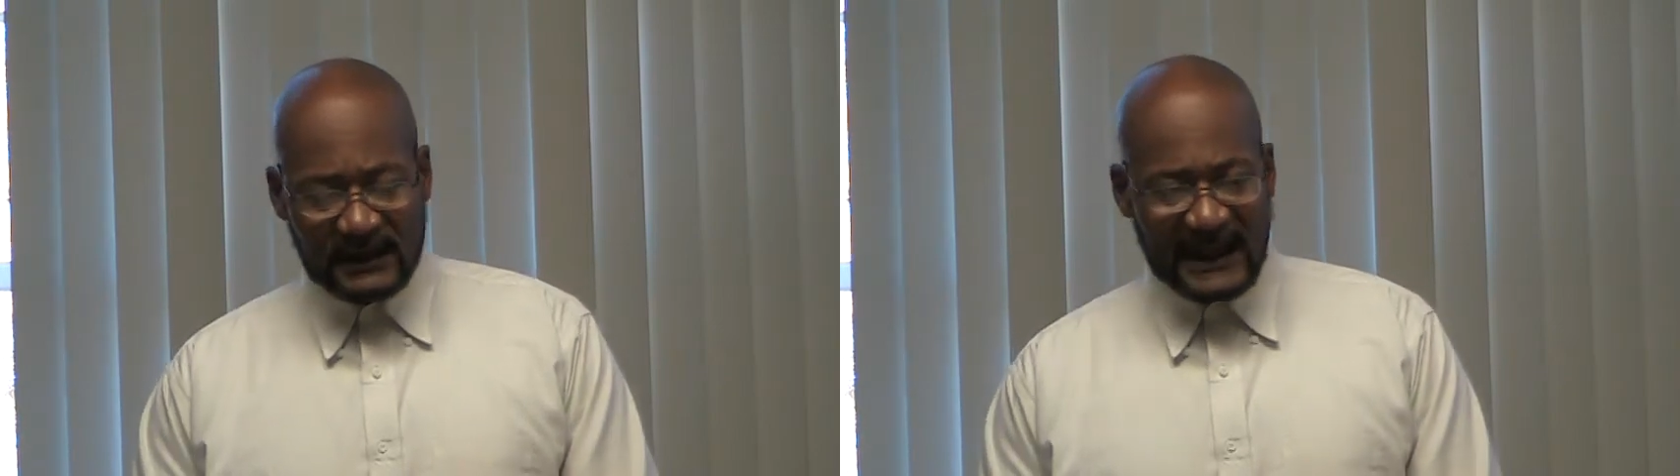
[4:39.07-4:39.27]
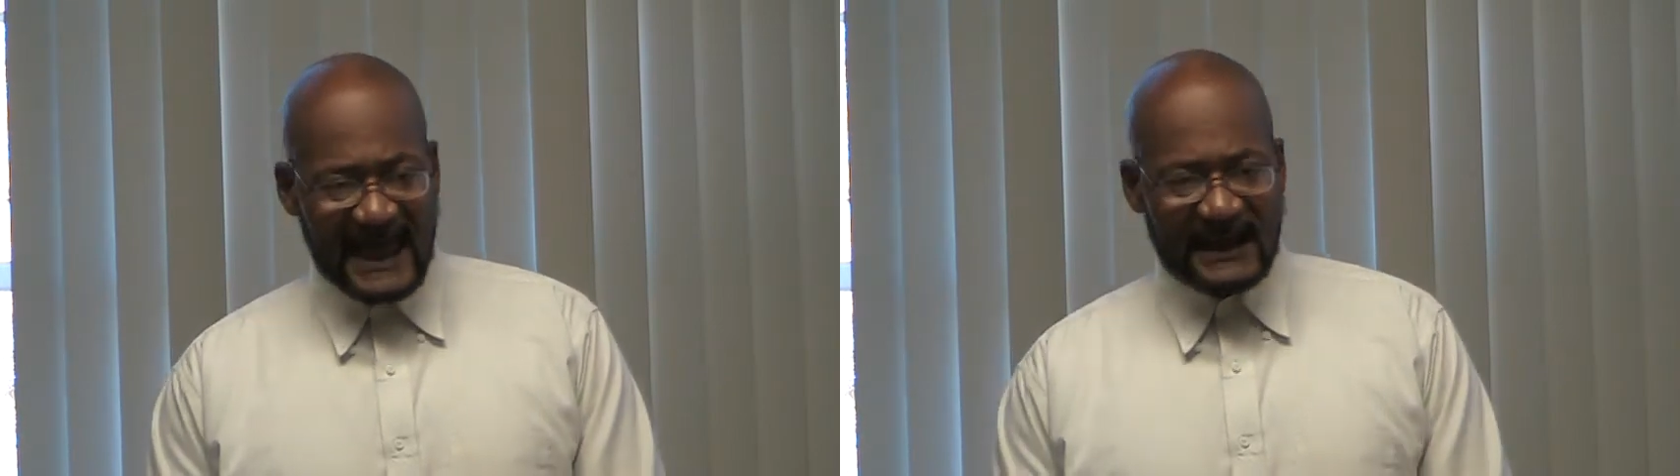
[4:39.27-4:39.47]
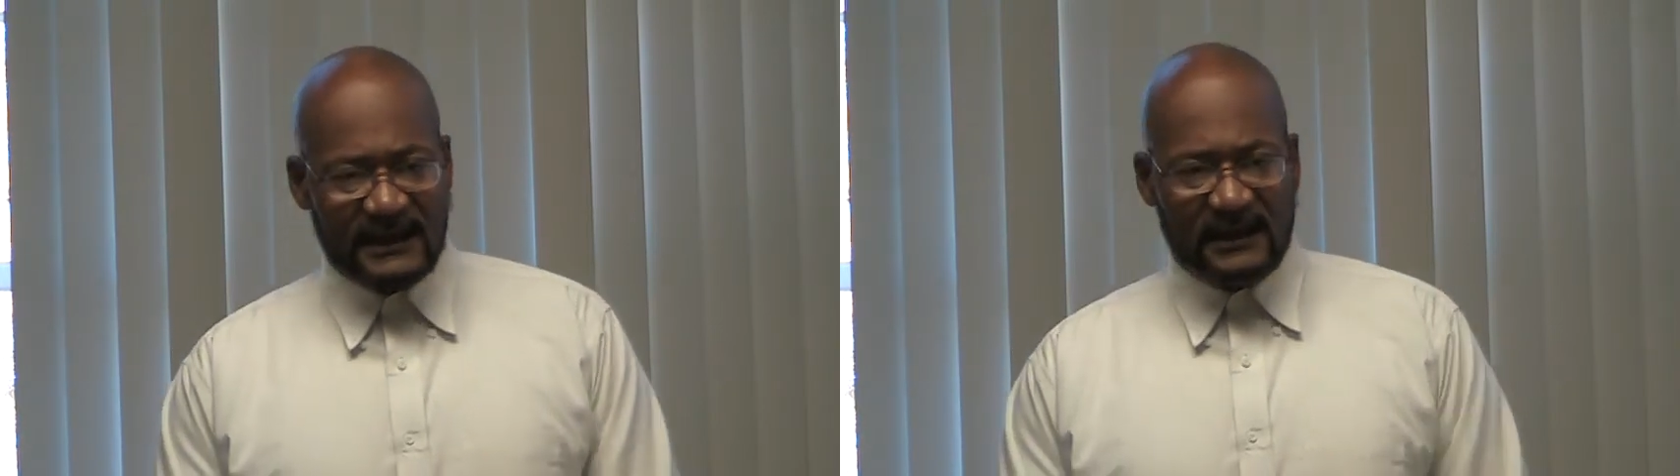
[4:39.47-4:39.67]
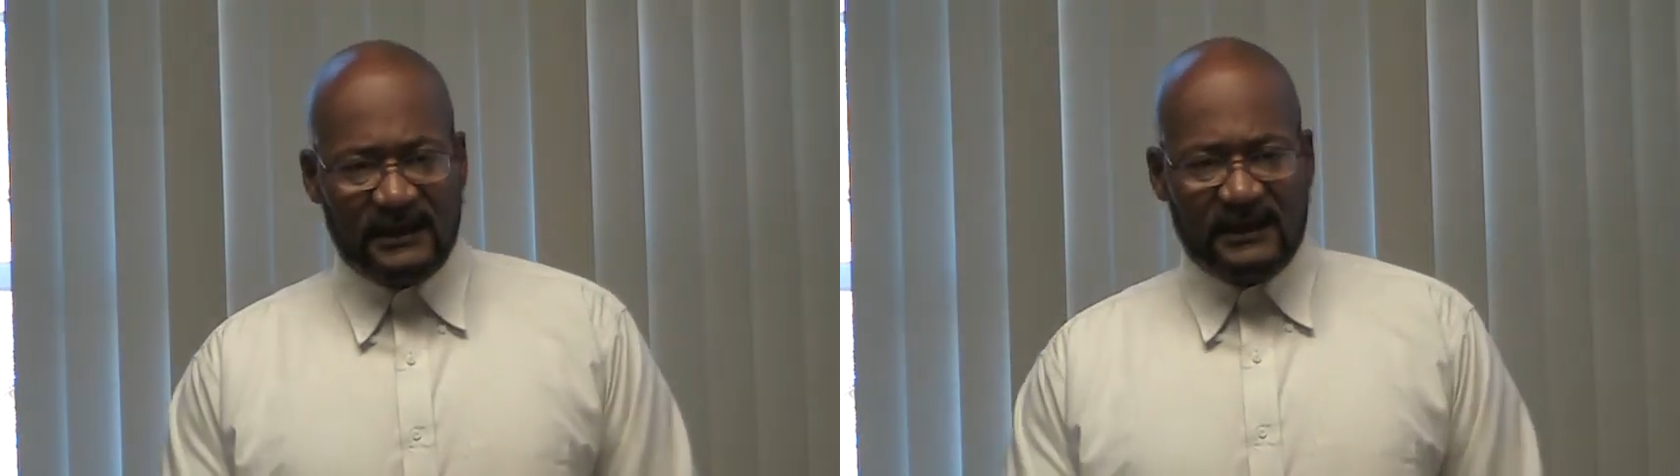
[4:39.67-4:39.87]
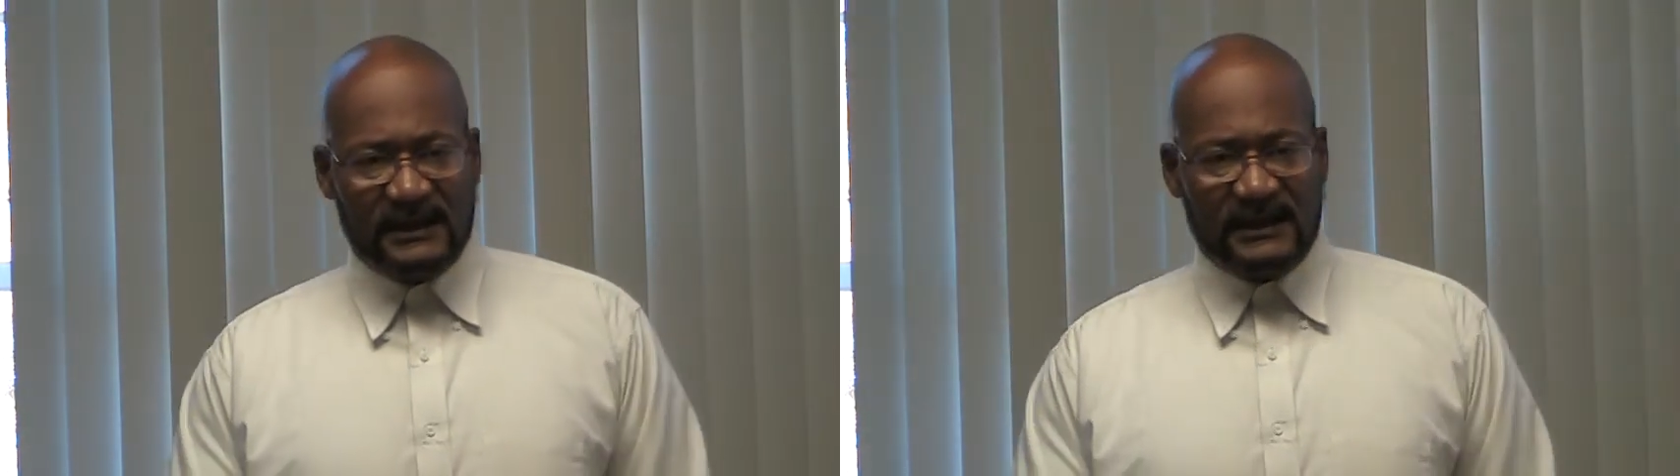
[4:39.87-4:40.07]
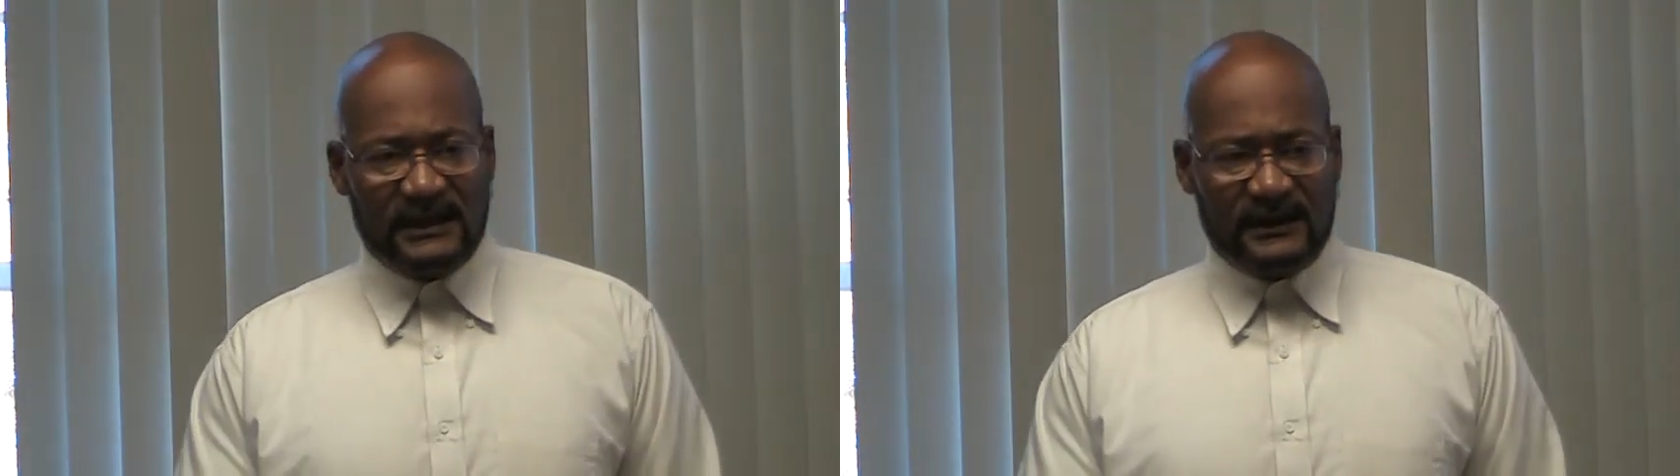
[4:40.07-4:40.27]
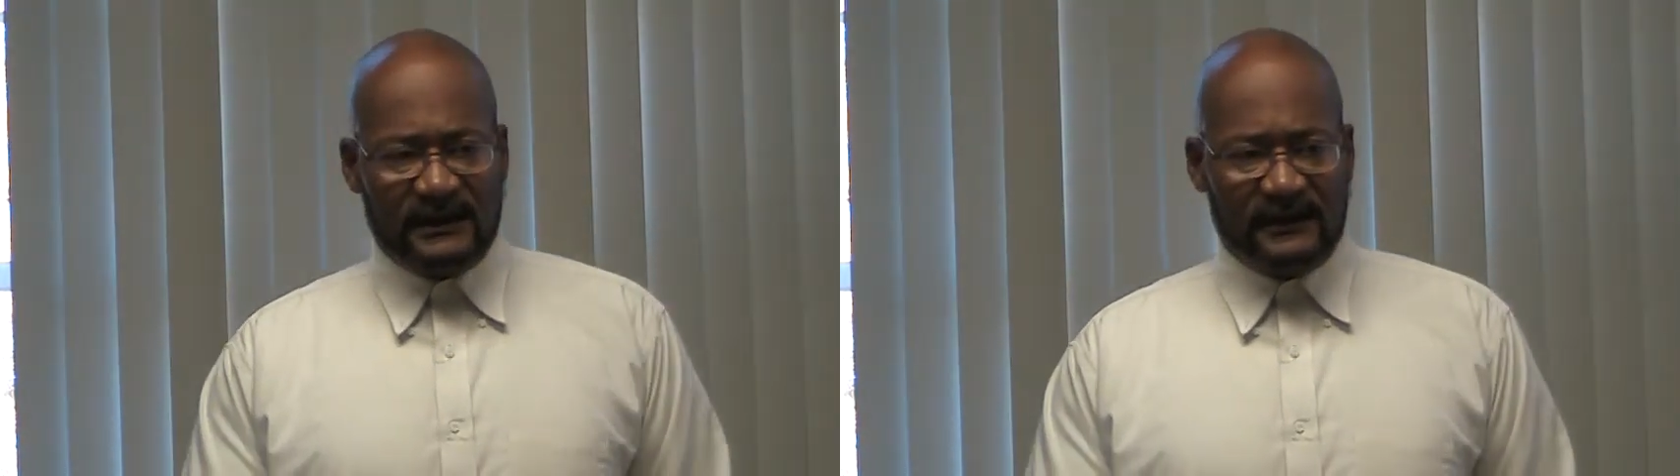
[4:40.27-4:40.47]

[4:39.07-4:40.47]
lacking in